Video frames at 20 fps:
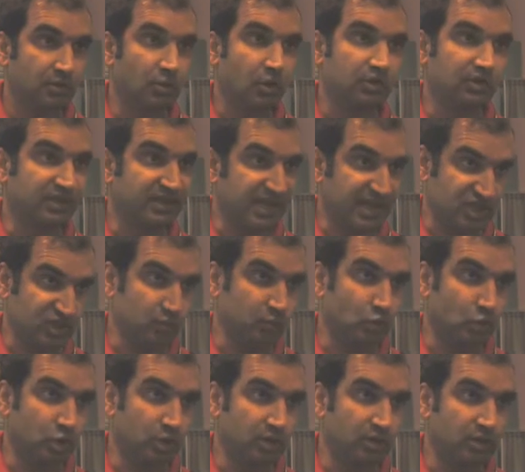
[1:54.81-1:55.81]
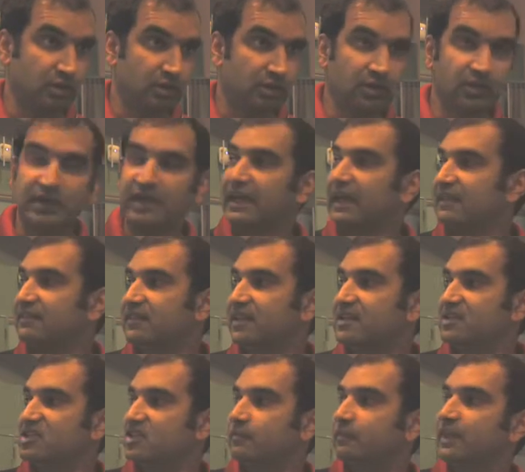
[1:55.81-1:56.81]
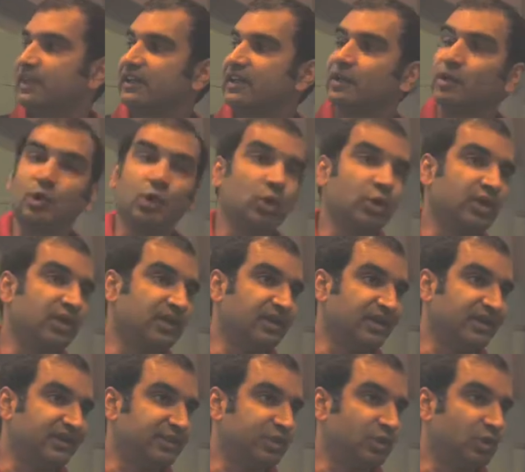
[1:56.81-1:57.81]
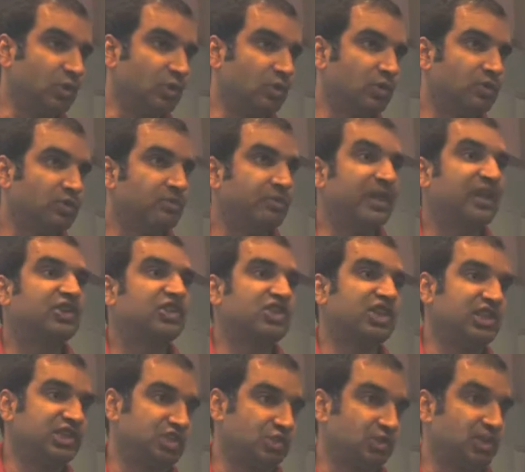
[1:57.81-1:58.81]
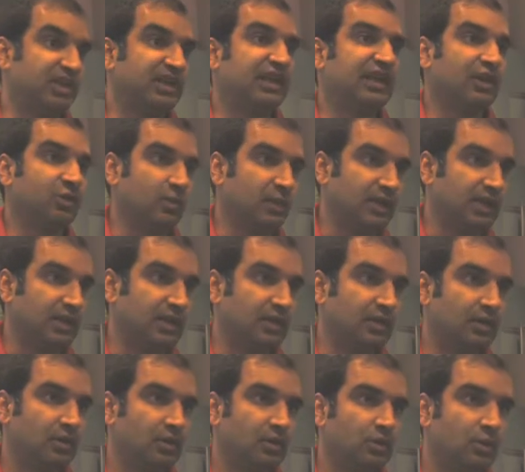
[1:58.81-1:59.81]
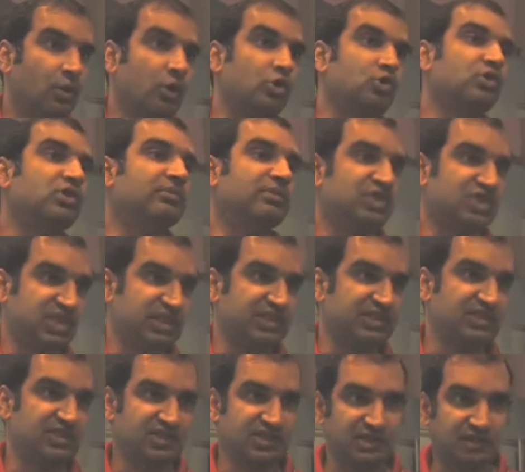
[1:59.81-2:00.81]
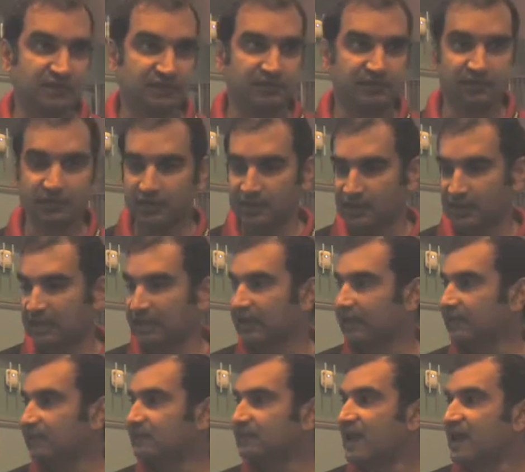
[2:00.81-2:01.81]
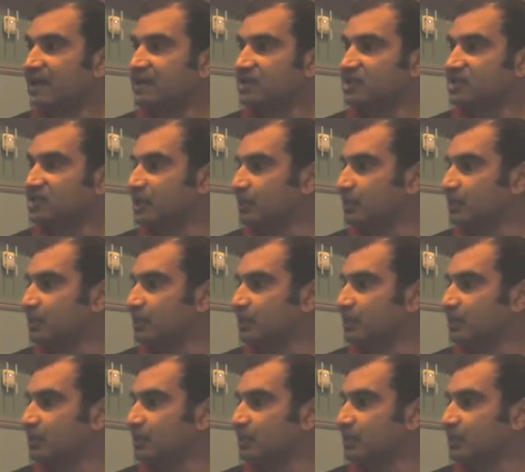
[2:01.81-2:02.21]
on the dashboard. And then someone can go in and make a change to the gateway or to the machines itself. And that is